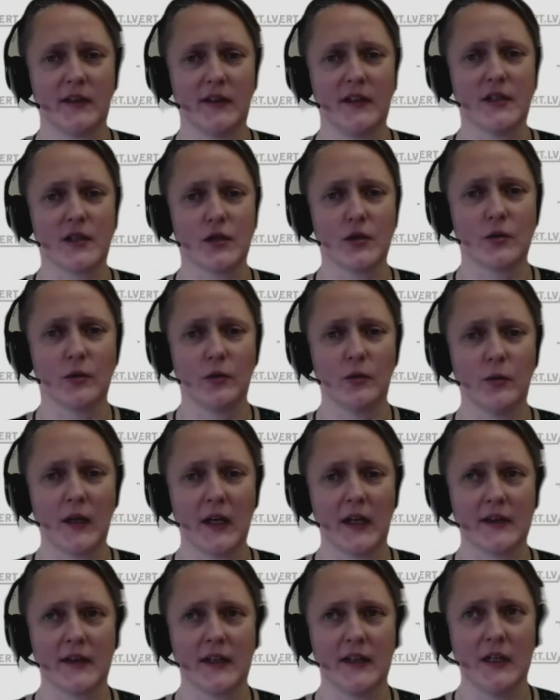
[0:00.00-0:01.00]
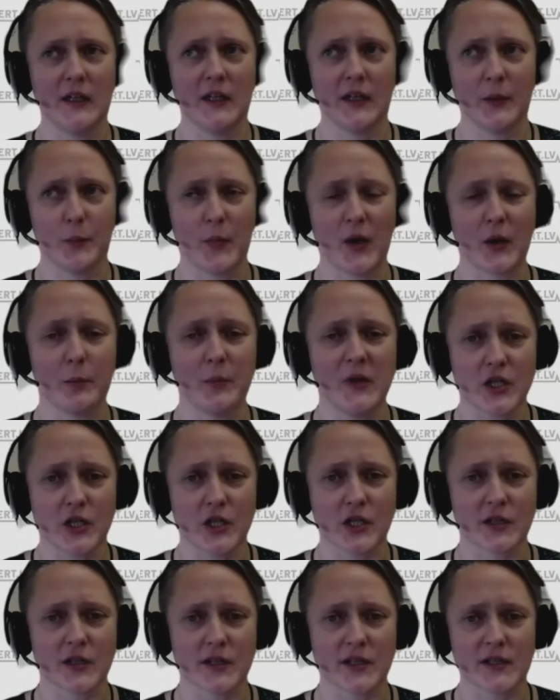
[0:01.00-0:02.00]
is to look at the
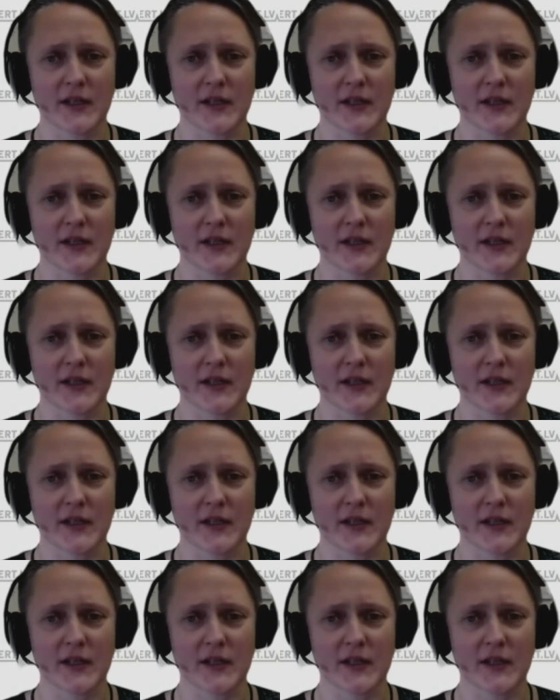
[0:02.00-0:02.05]
permissions